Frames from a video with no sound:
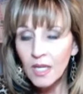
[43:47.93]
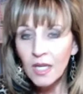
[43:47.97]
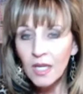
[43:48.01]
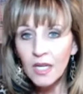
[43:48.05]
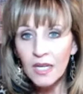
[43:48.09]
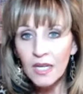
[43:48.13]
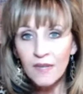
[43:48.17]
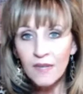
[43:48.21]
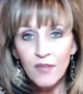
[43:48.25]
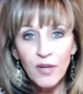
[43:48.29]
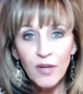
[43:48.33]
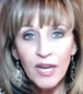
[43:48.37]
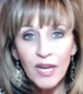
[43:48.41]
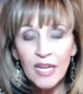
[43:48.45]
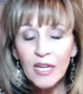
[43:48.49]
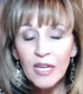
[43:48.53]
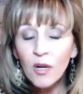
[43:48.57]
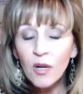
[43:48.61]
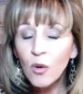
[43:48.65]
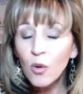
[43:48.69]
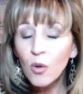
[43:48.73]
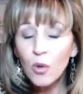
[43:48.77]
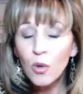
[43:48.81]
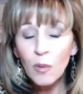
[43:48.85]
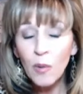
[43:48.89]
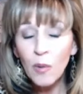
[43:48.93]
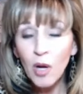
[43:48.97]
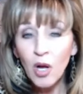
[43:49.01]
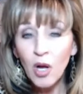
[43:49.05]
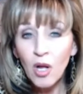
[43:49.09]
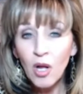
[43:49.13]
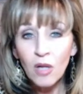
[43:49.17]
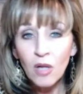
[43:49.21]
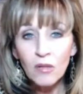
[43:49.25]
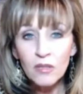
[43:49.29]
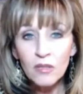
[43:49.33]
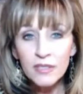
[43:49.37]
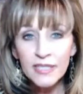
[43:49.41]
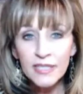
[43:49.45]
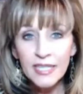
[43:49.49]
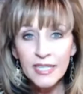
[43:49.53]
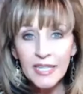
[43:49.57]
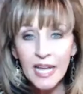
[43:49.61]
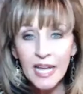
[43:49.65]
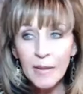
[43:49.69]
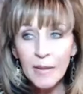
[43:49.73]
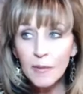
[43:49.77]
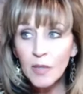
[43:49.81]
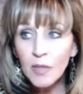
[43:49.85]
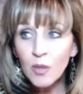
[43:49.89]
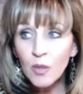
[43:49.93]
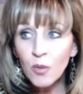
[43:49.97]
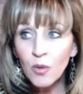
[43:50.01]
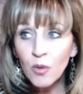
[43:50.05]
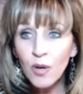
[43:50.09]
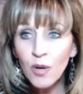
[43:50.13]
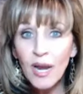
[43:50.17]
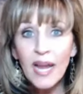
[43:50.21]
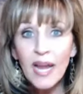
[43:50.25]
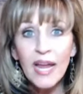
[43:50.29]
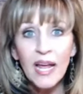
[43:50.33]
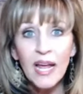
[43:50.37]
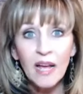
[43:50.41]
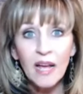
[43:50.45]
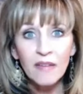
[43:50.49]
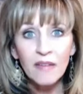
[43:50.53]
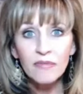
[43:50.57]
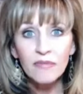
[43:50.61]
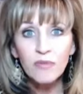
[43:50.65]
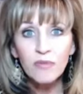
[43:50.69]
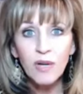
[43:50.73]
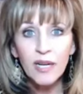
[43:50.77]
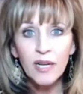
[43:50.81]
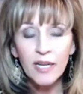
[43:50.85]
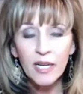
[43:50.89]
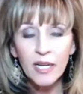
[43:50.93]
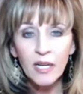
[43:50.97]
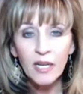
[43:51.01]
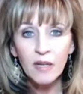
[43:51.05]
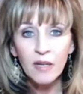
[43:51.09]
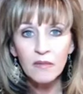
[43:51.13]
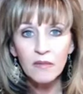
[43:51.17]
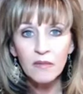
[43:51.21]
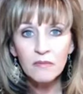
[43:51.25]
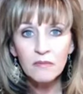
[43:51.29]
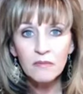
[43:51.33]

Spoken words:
If you can't order them all, say, I'm going to order half right now.